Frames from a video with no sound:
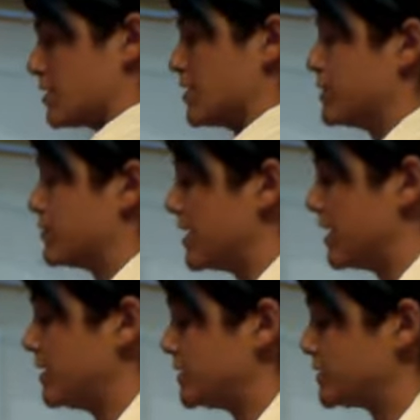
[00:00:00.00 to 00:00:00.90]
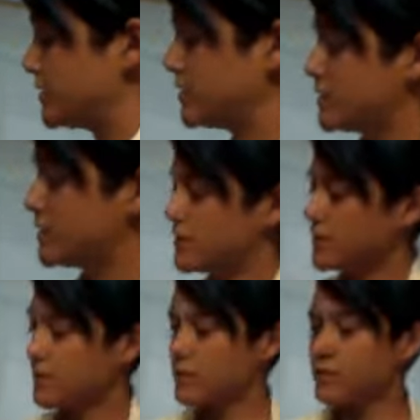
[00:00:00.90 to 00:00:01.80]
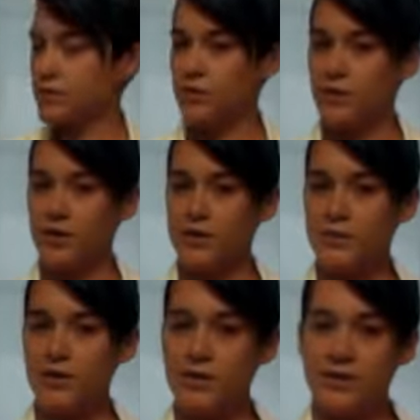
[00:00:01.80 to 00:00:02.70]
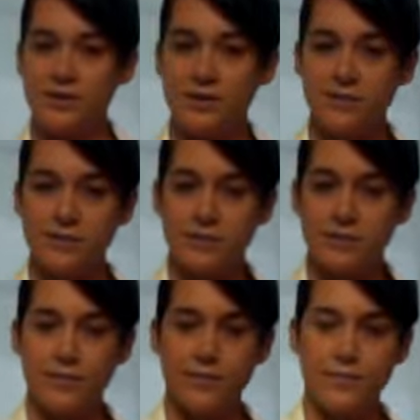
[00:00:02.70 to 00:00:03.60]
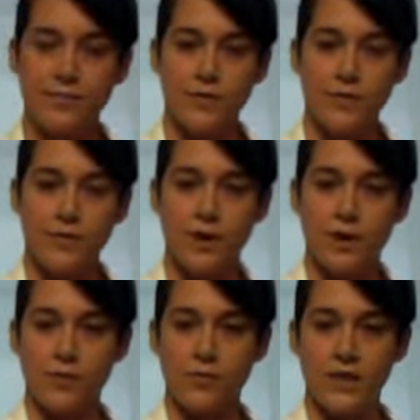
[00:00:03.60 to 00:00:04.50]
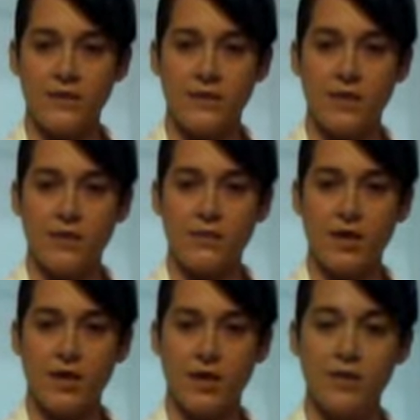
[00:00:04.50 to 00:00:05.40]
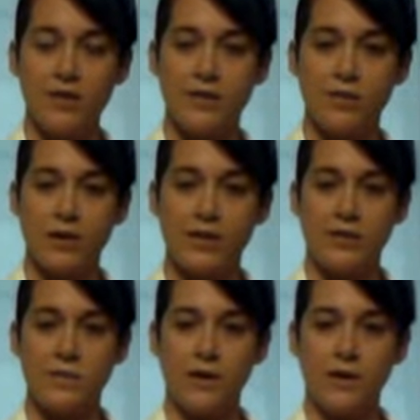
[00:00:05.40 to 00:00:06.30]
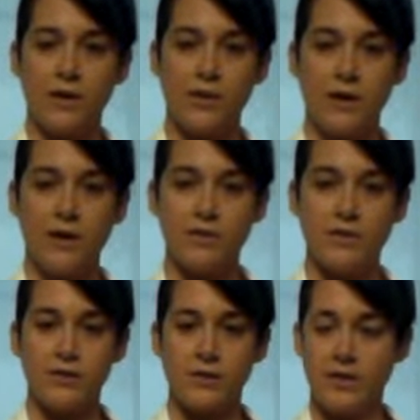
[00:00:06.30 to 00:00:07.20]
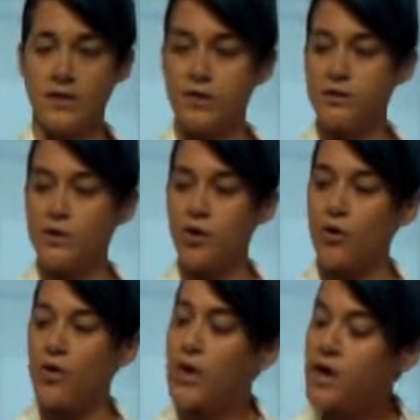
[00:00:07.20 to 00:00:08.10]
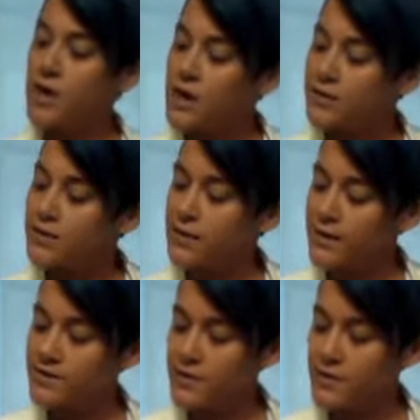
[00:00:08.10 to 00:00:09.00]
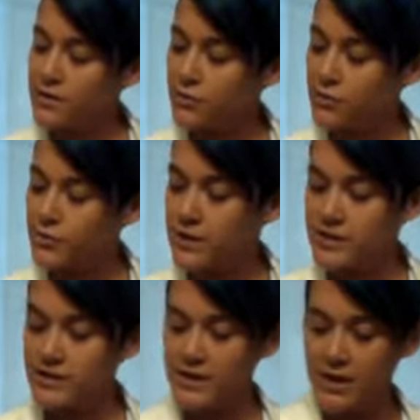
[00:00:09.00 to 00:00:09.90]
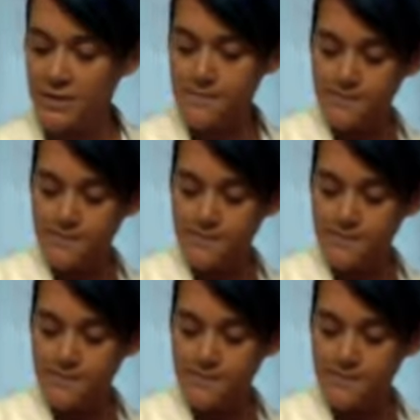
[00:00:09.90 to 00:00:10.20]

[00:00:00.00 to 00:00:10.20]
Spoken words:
All right, so there's my lacing on the right side of her head. We're going to spin her around here so the left side of the room can see.